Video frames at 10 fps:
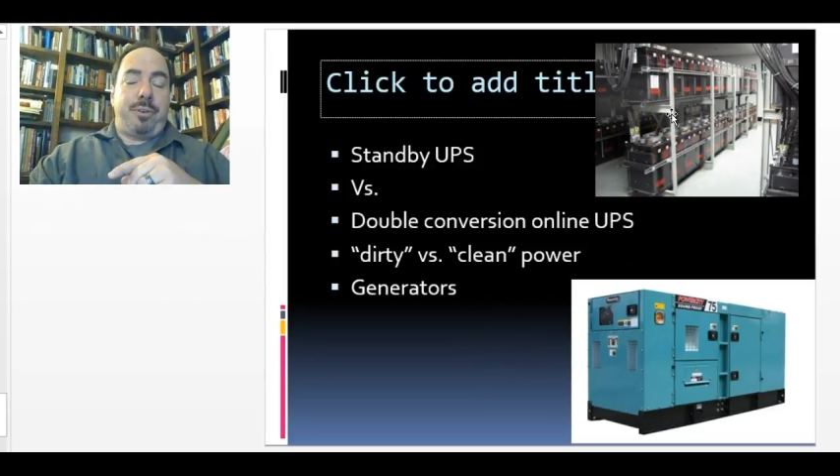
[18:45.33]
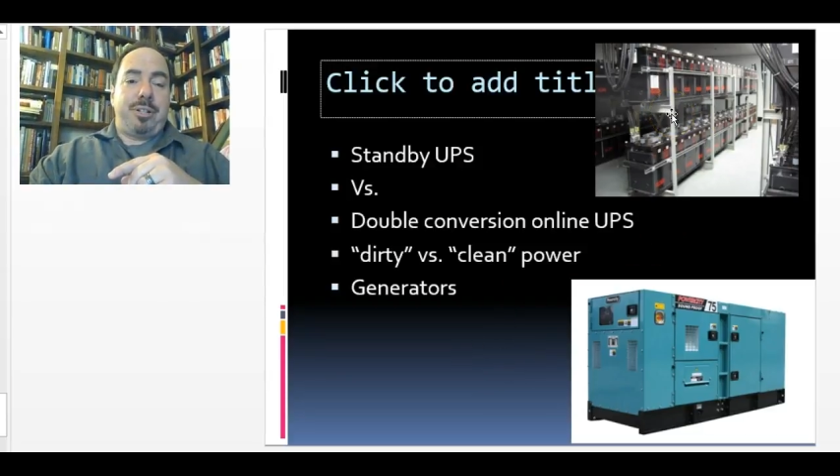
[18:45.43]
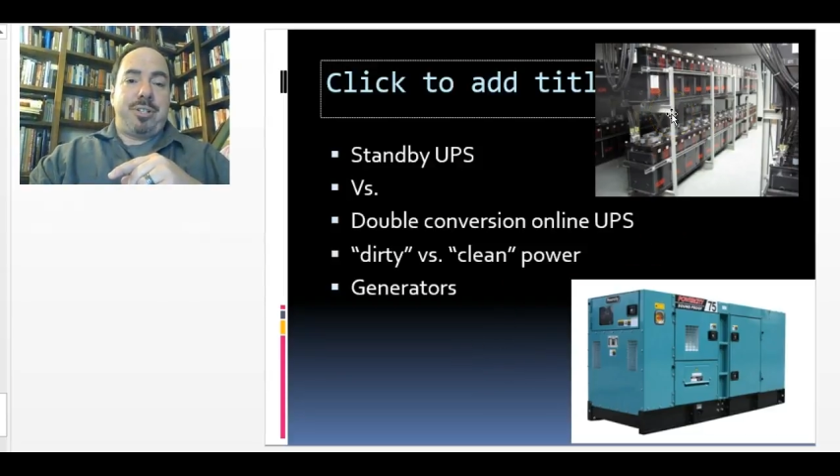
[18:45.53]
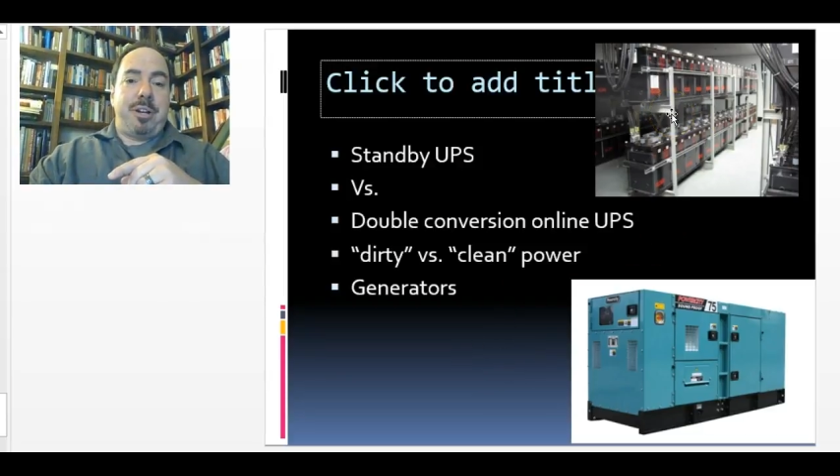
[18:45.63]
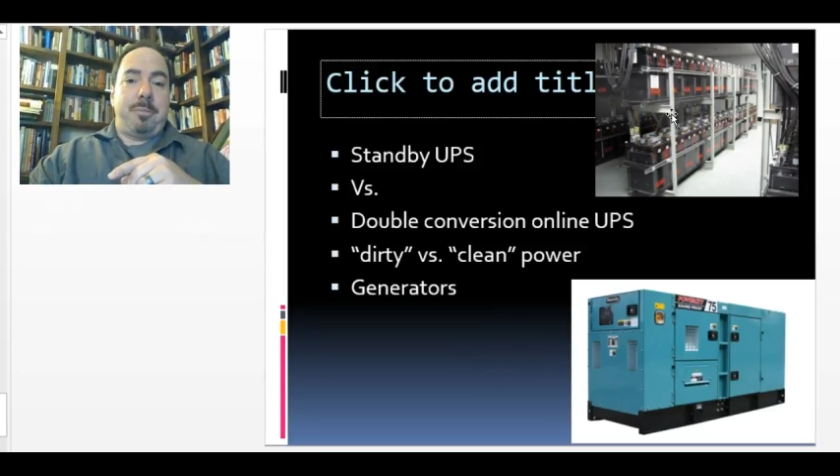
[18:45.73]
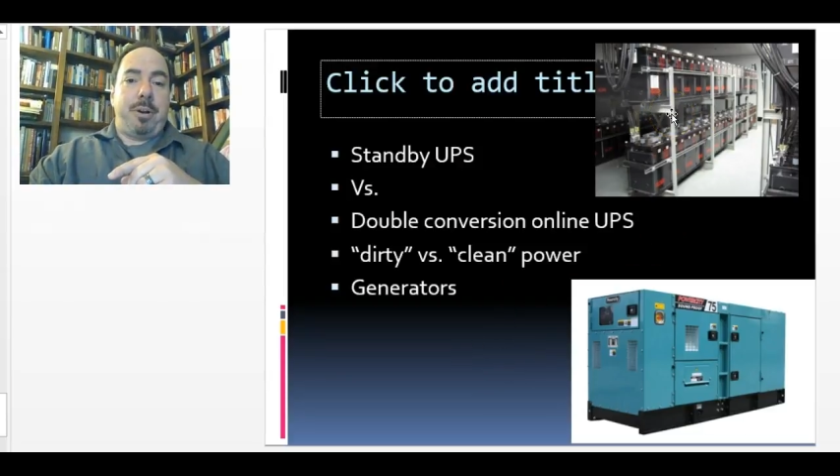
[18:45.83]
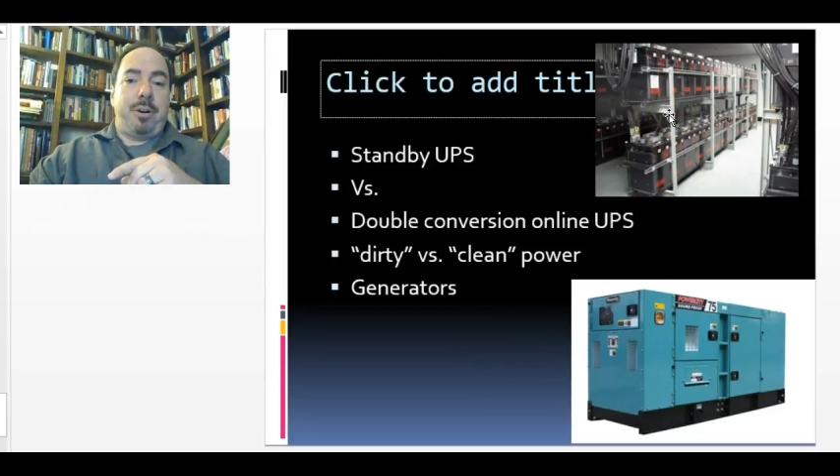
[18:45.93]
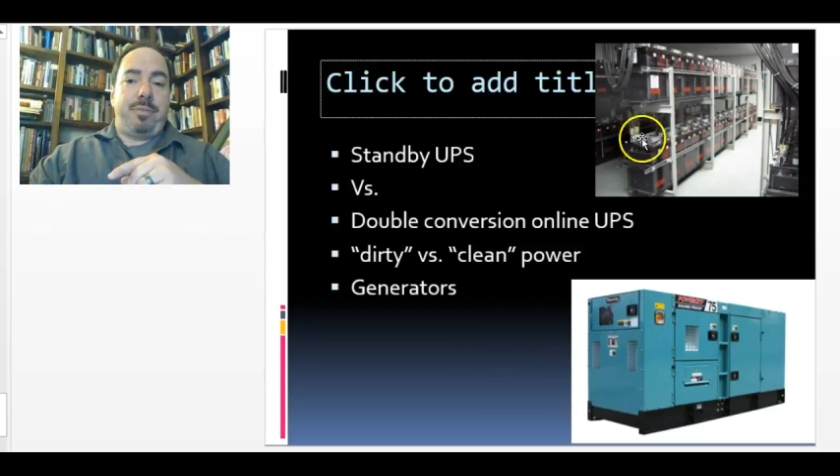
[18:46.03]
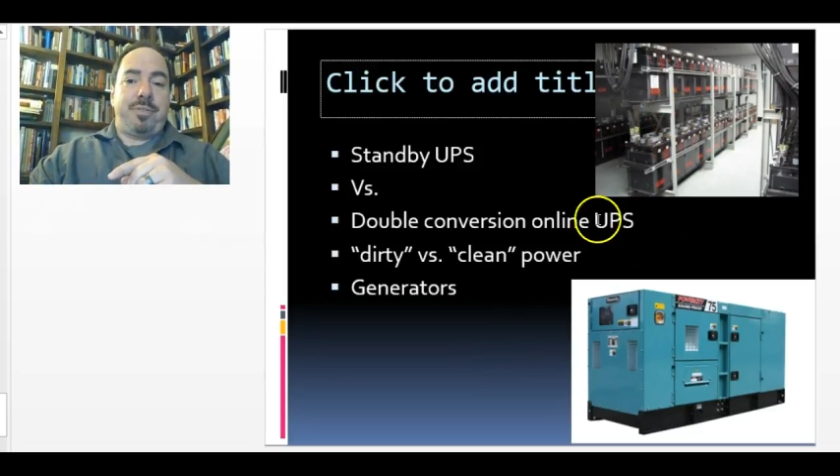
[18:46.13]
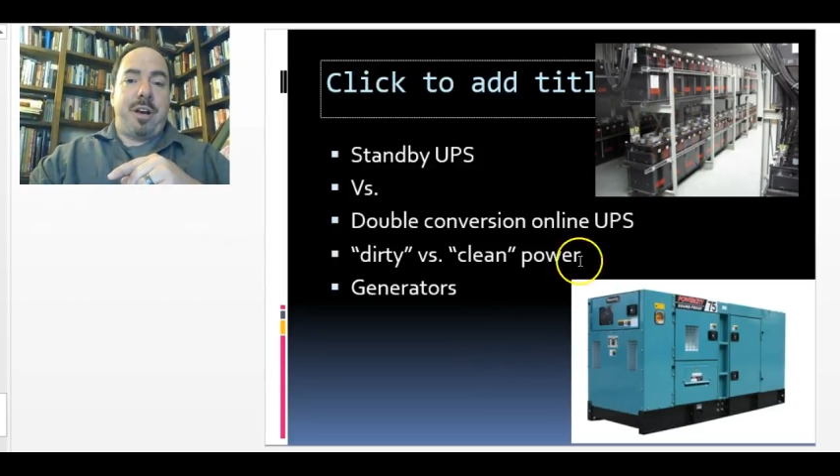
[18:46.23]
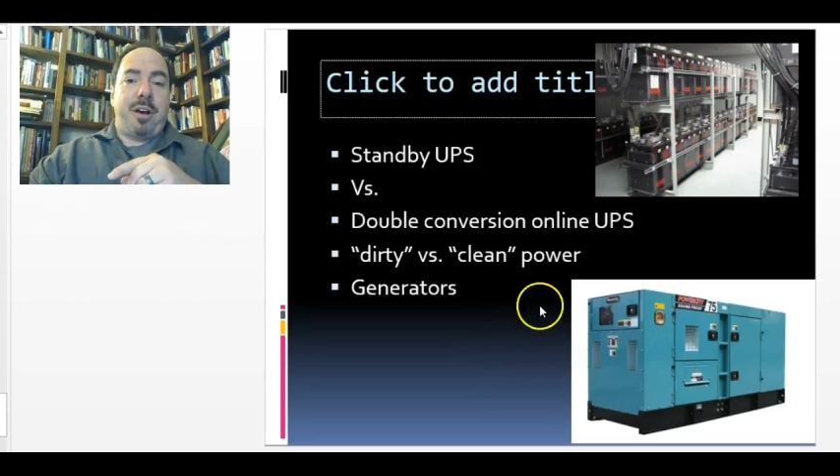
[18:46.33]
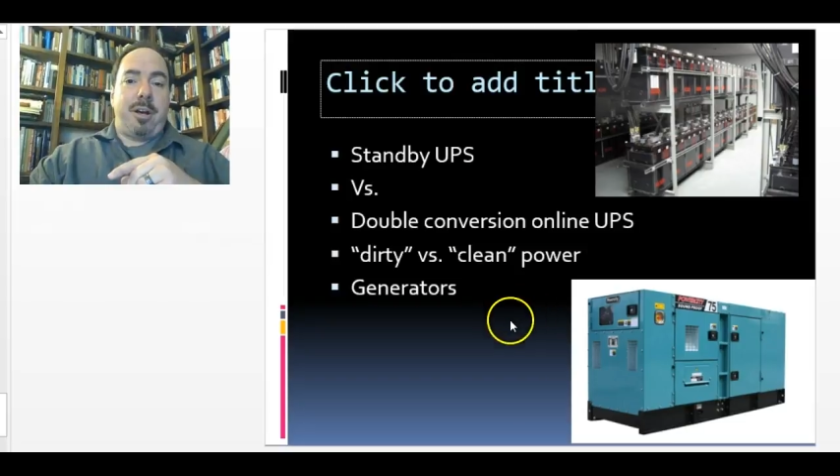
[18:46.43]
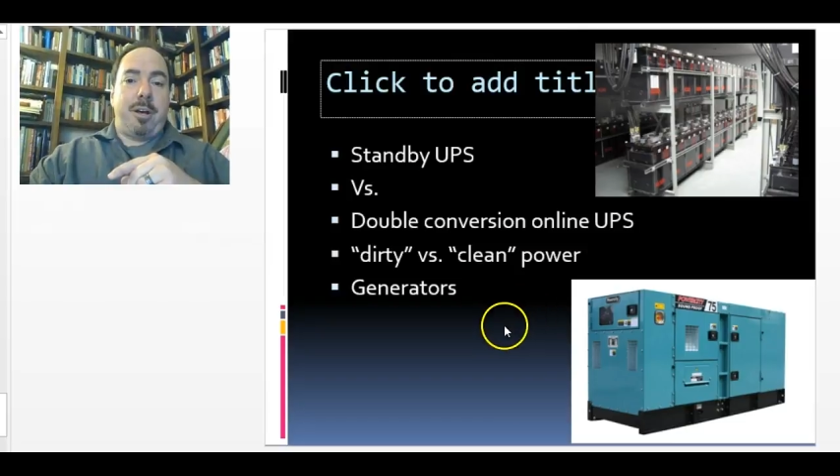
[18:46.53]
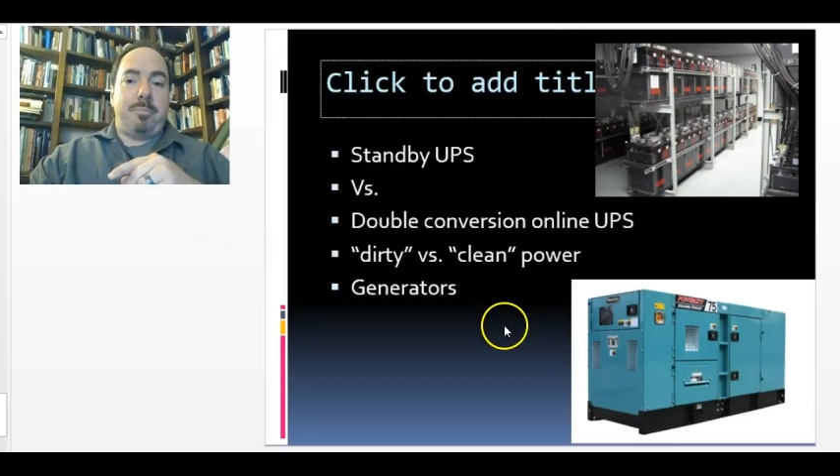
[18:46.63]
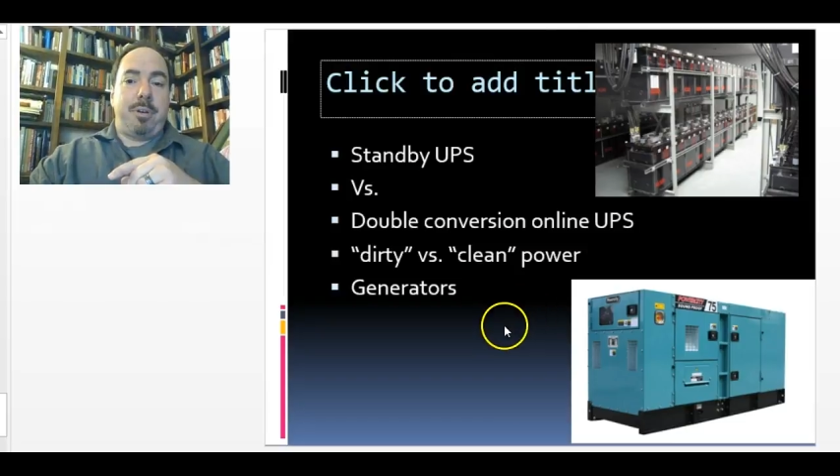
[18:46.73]
an extended period of
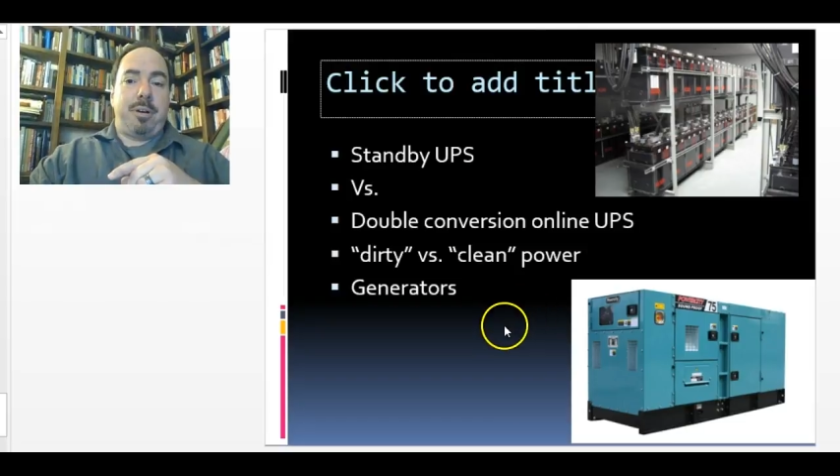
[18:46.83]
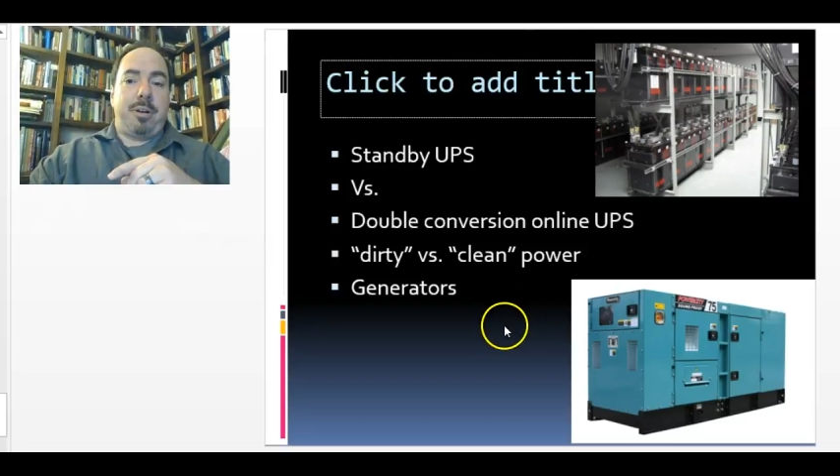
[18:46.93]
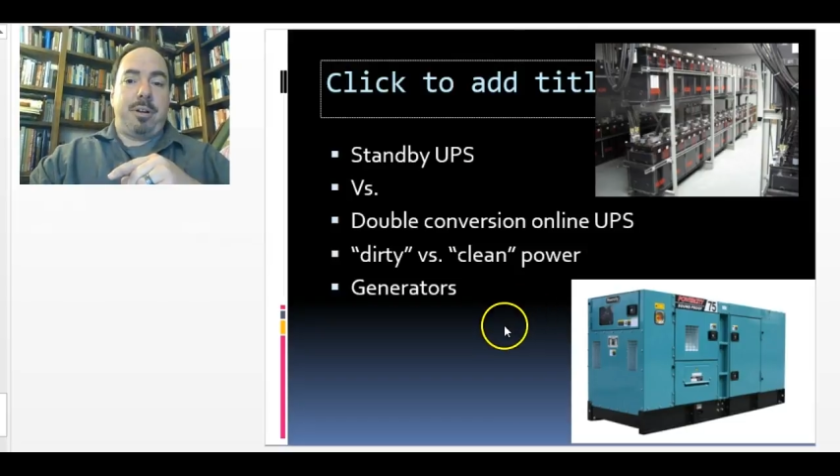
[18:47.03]
time,